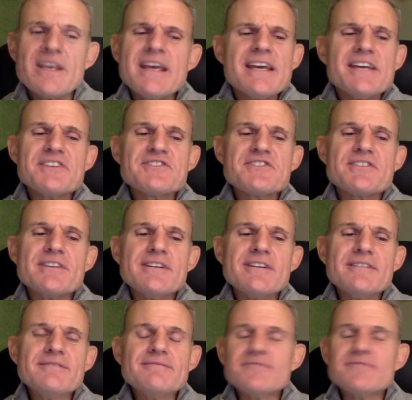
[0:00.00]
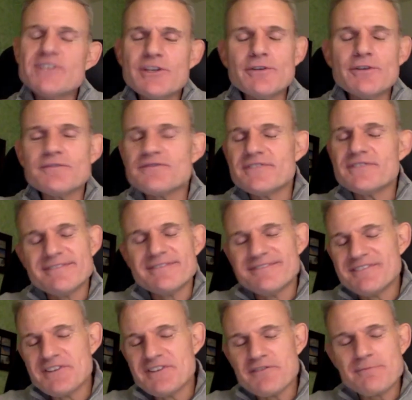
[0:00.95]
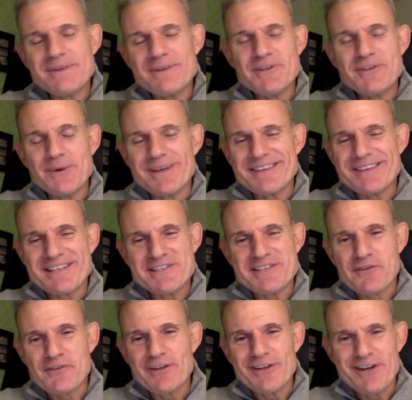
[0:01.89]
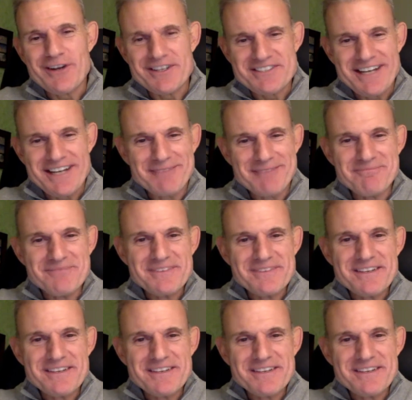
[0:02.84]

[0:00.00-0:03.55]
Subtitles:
Is you've been doing these for a long time.